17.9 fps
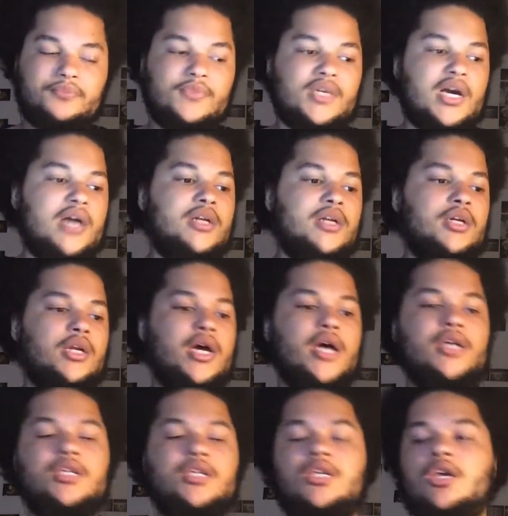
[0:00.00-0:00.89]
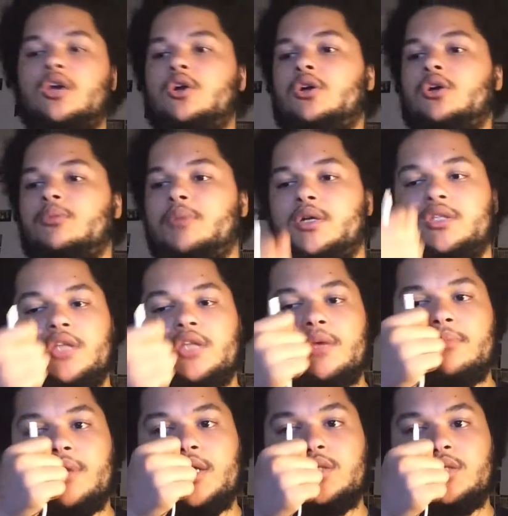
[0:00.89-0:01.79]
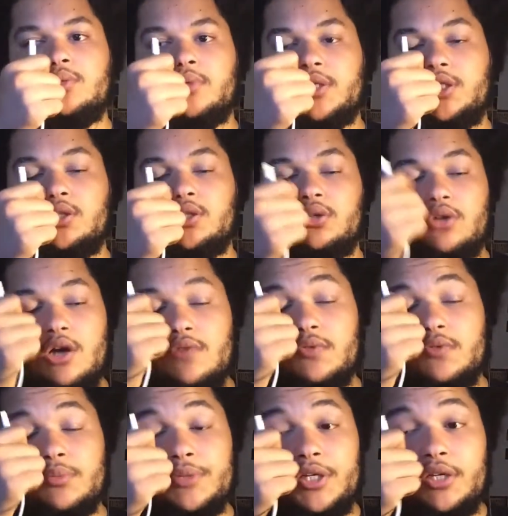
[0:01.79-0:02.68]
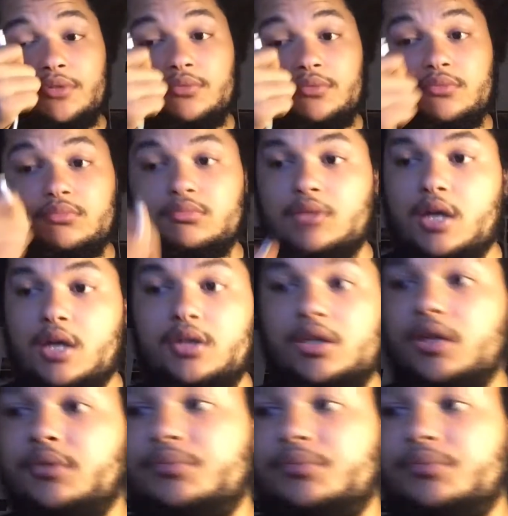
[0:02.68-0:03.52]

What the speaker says: I did not care about that match whatsoever, man. I didn't.